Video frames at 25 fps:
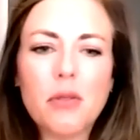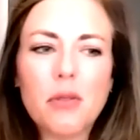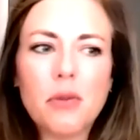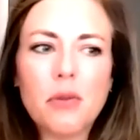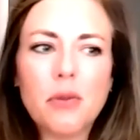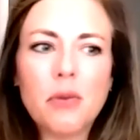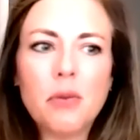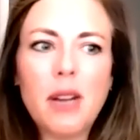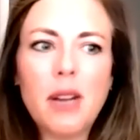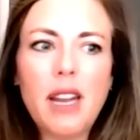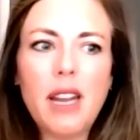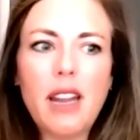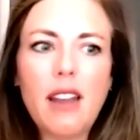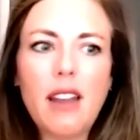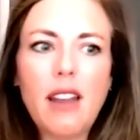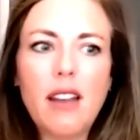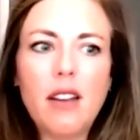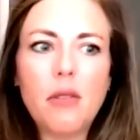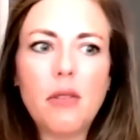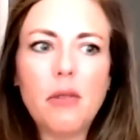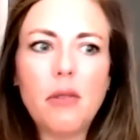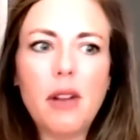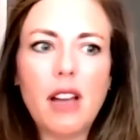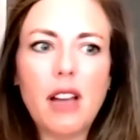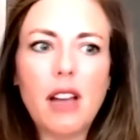
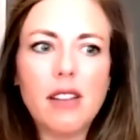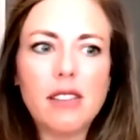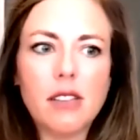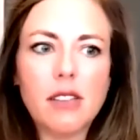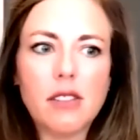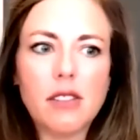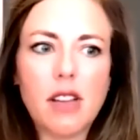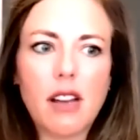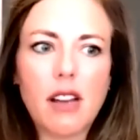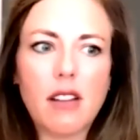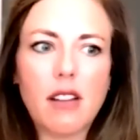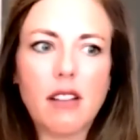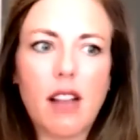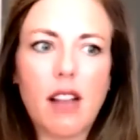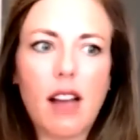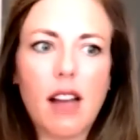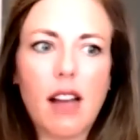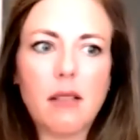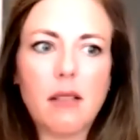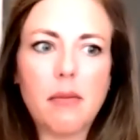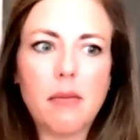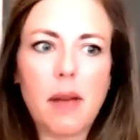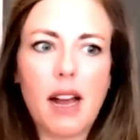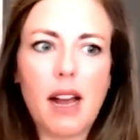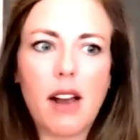We also talk a
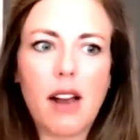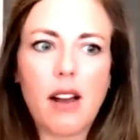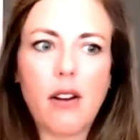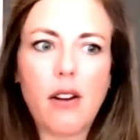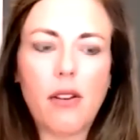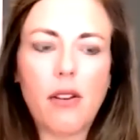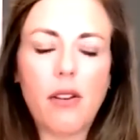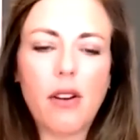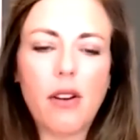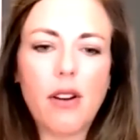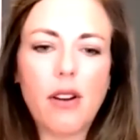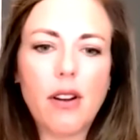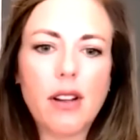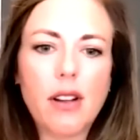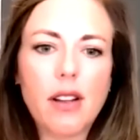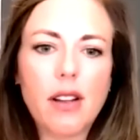lot about